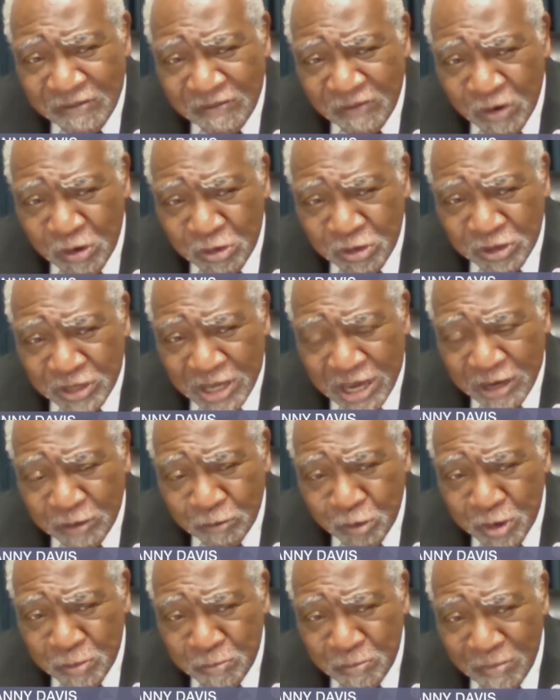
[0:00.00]
First
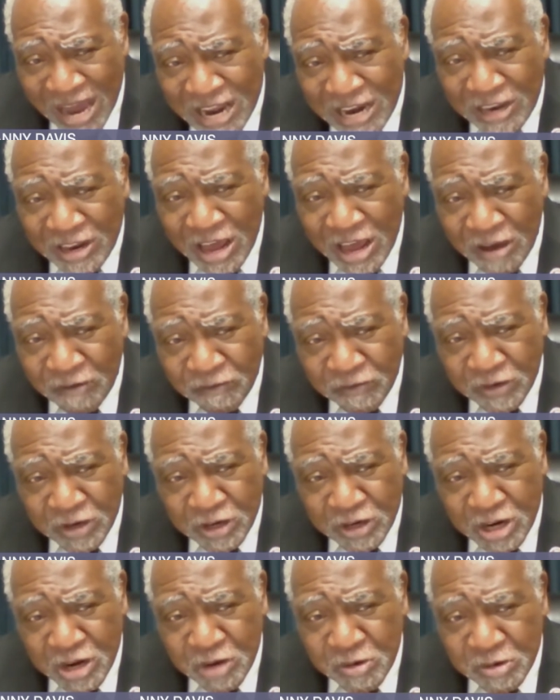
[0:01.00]
thing we might have to
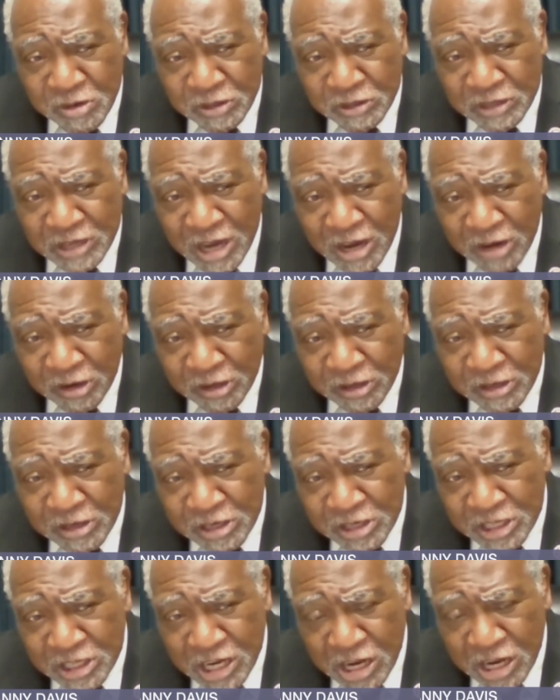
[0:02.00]
do is get a
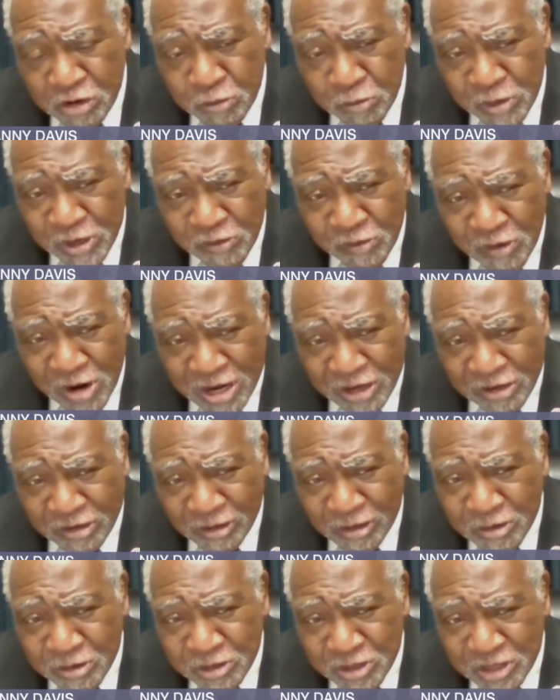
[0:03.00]
continuing
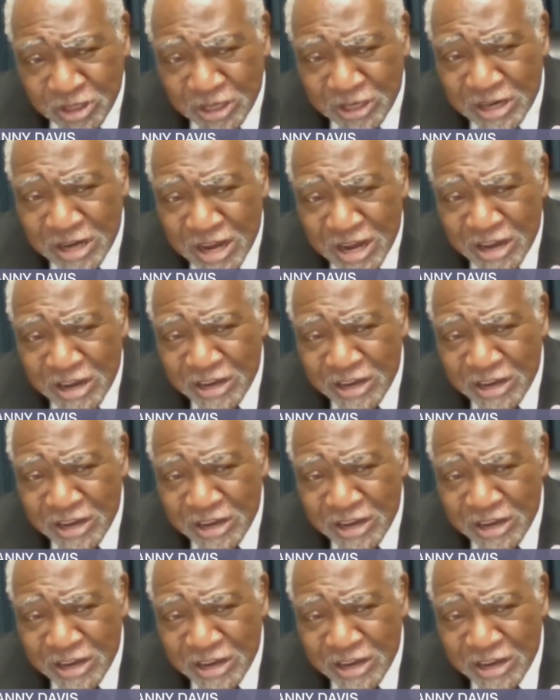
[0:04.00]
resolution.